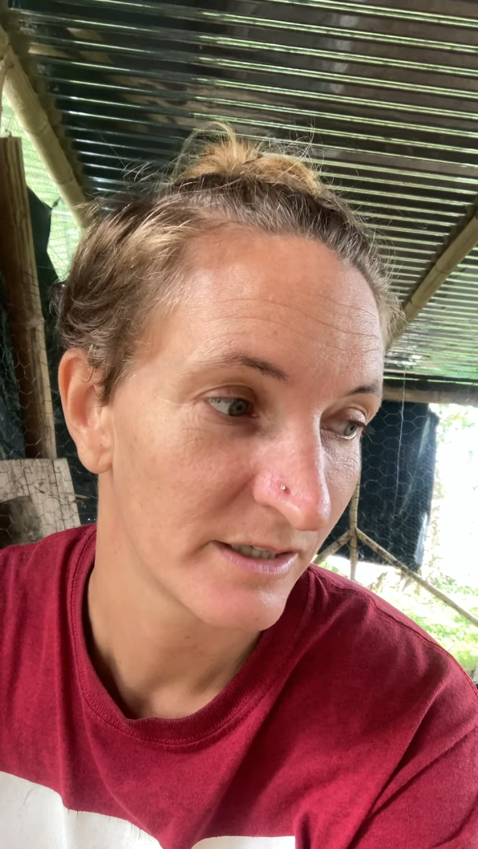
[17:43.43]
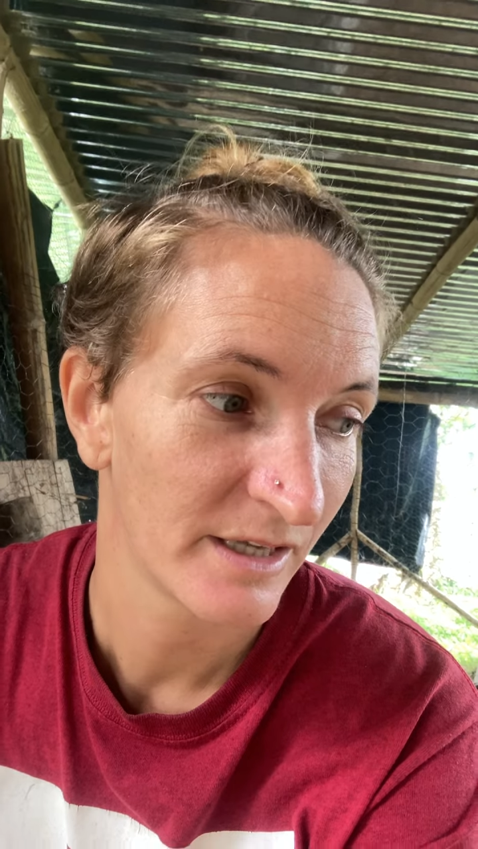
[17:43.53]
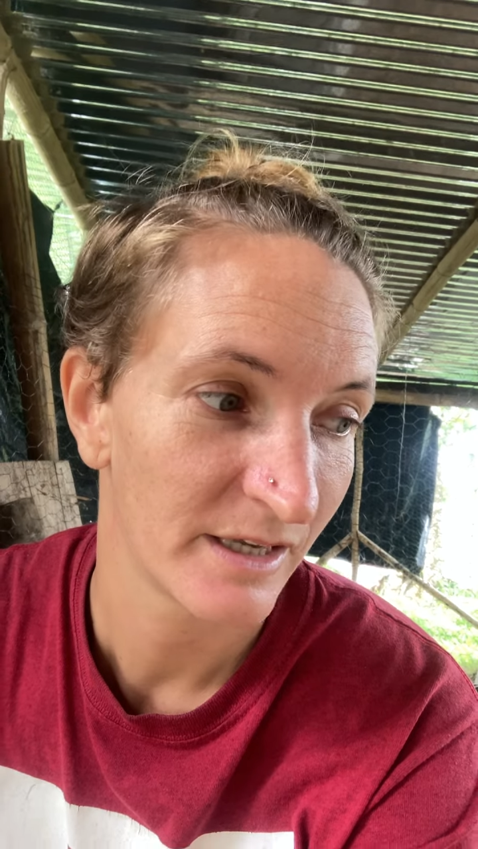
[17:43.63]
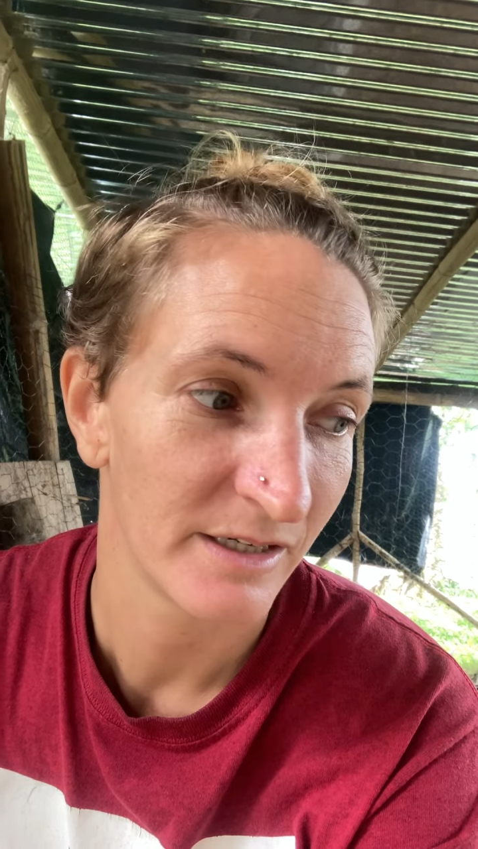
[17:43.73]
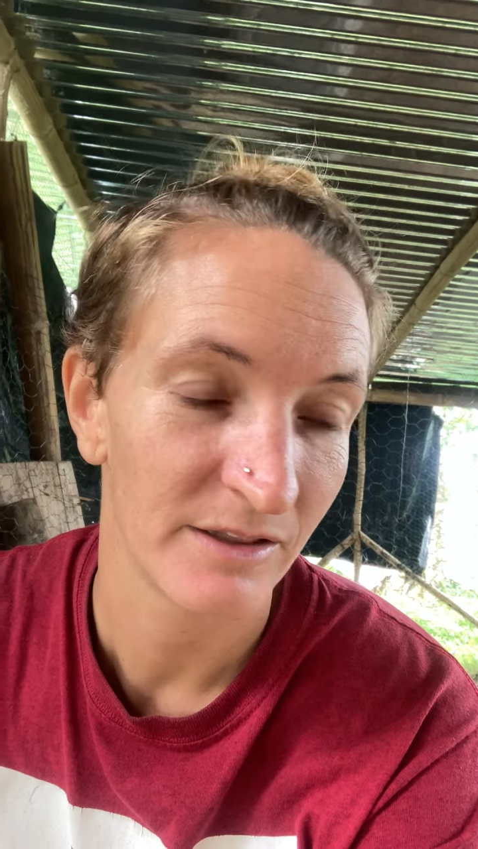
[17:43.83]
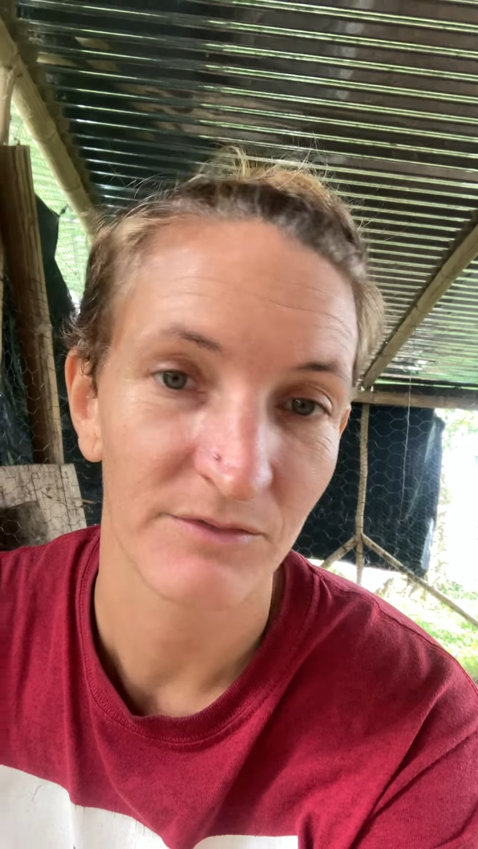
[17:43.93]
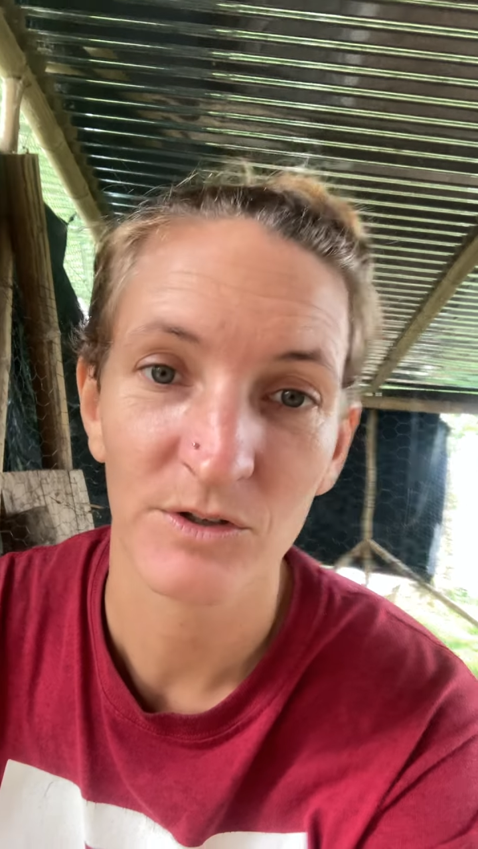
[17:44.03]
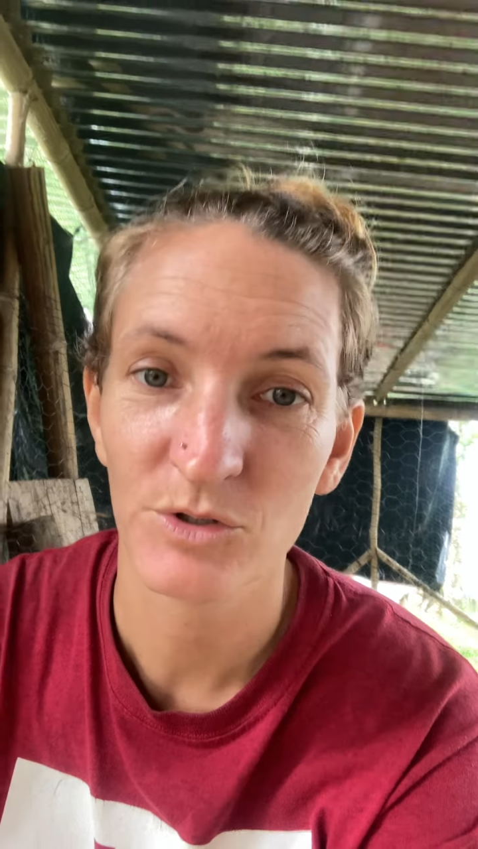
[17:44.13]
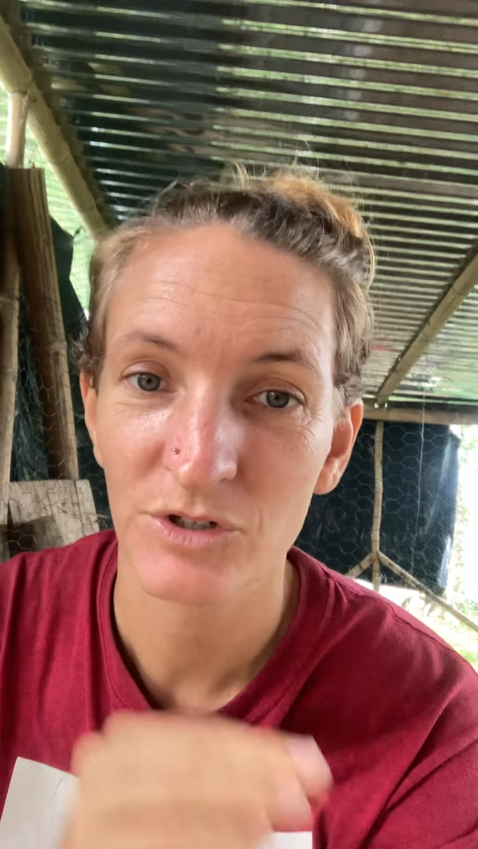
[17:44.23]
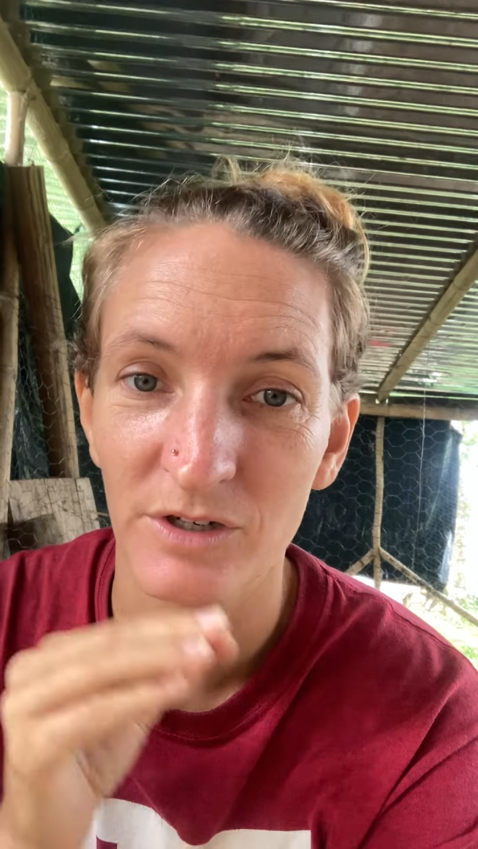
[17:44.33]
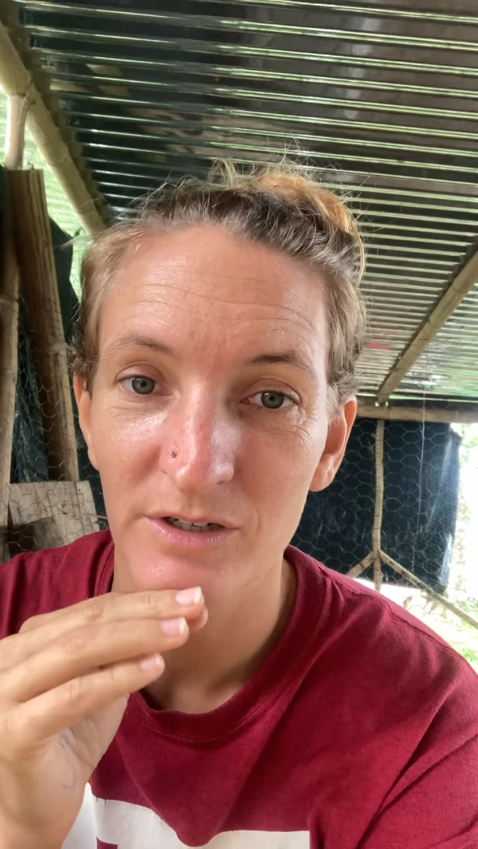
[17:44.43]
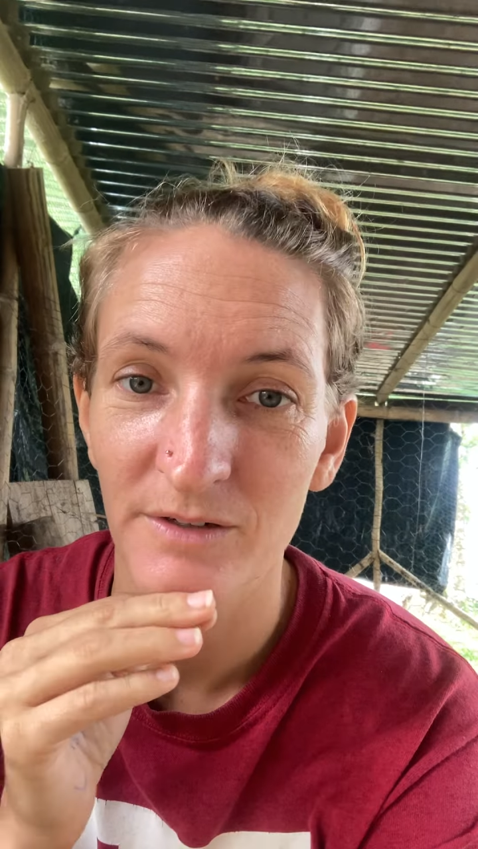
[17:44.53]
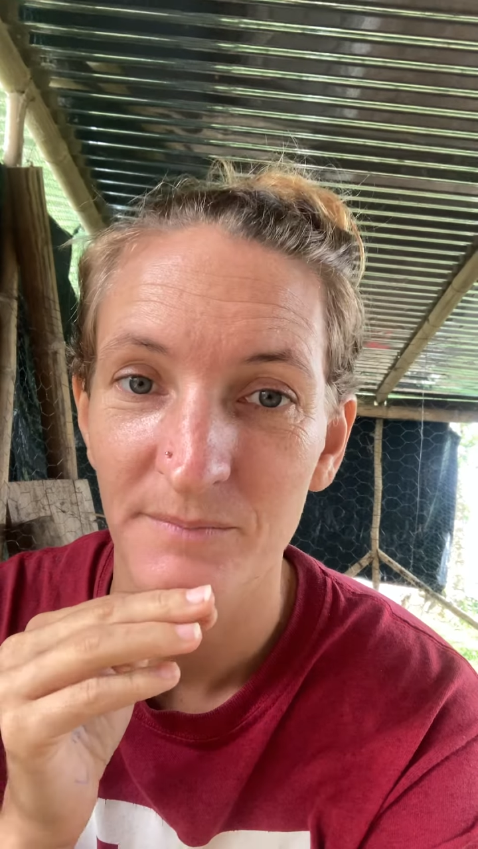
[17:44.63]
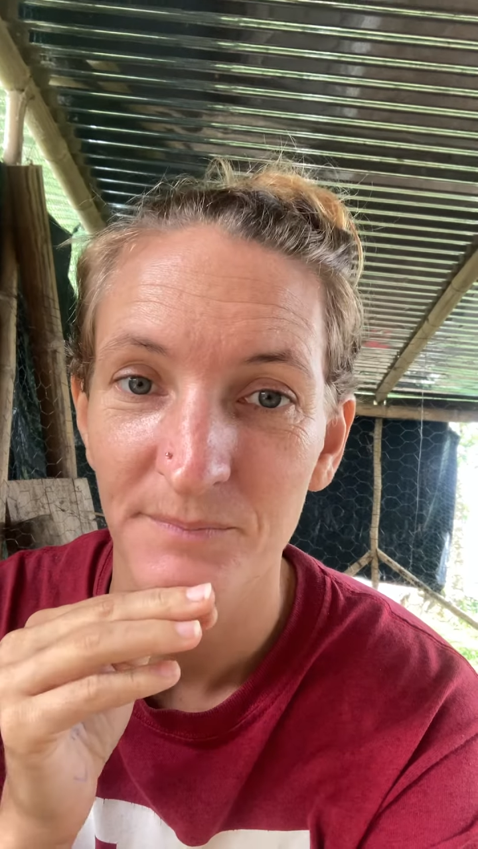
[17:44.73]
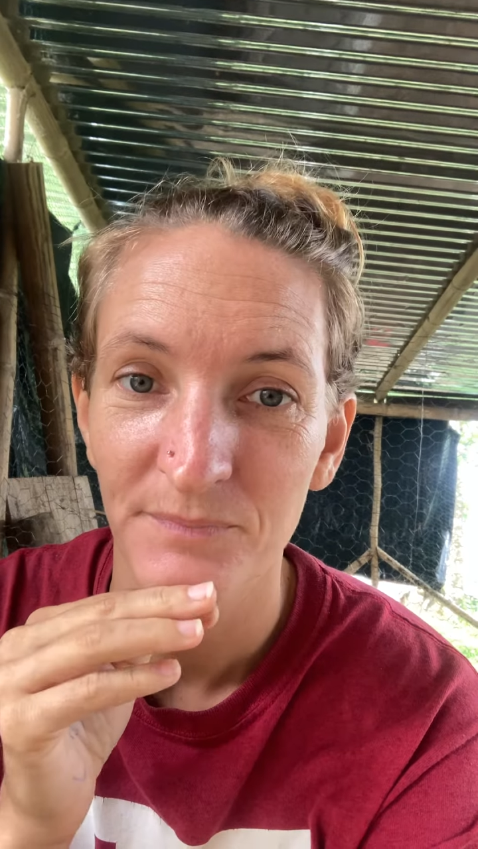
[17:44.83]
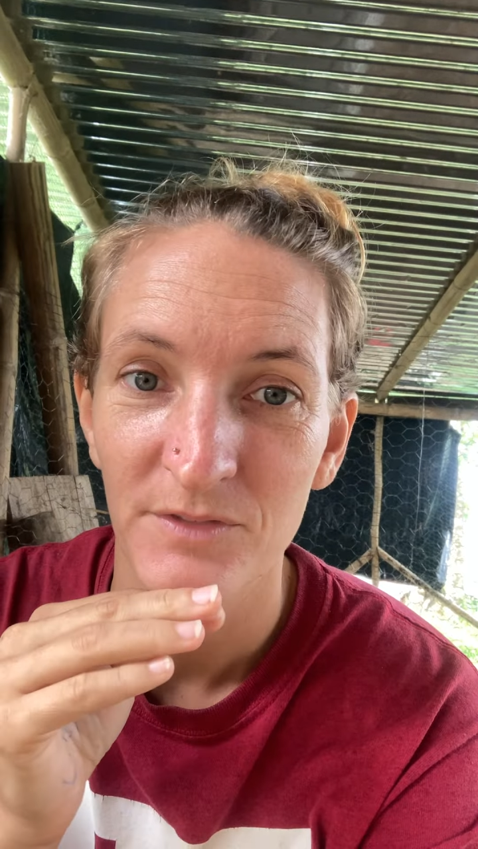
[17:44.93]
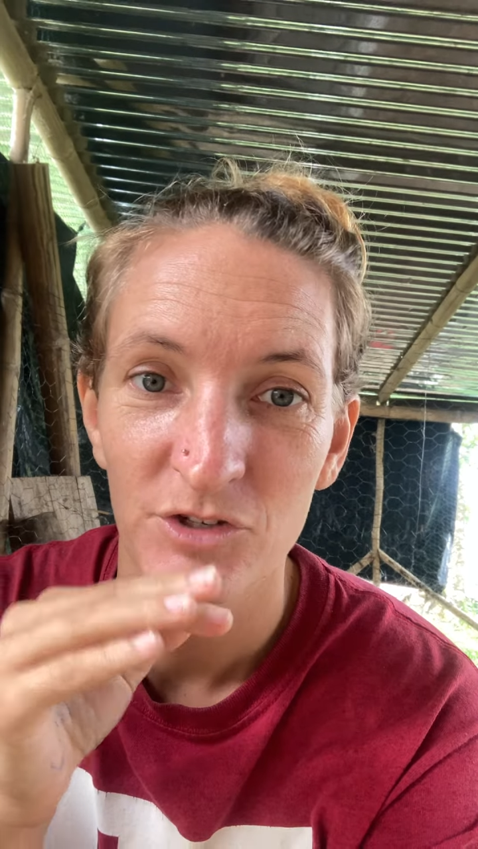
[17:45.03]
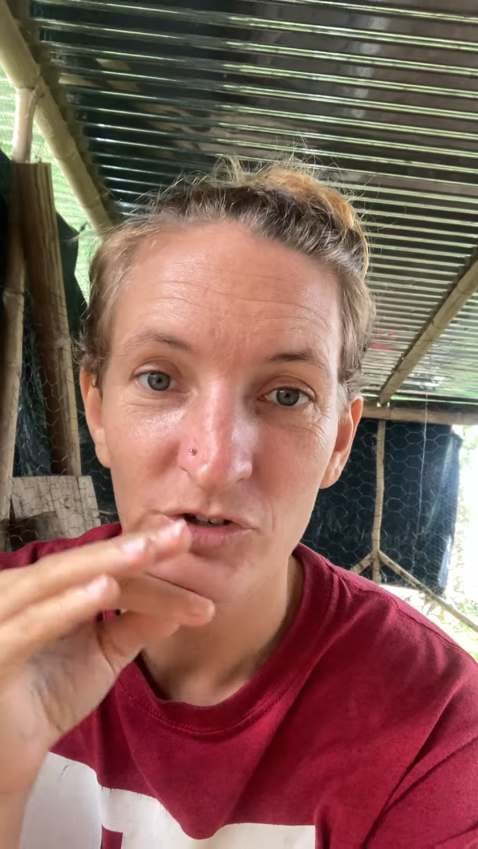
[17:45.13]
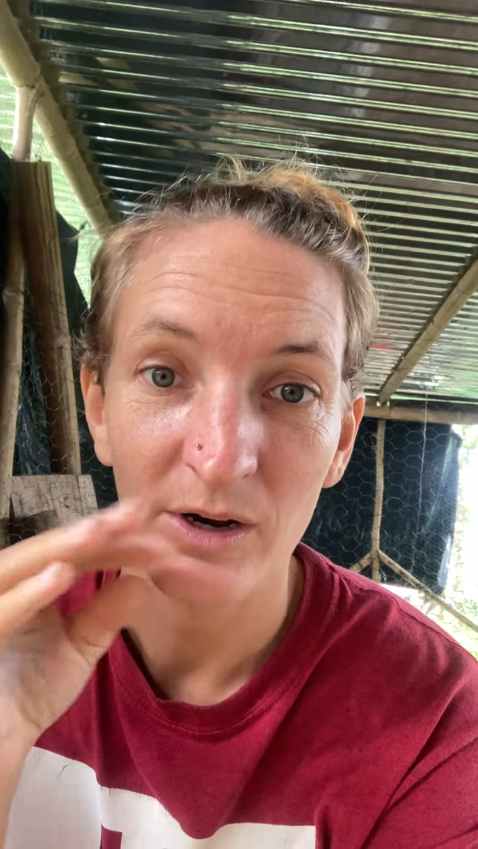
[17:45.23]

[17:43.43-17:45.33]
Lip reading: and in the future try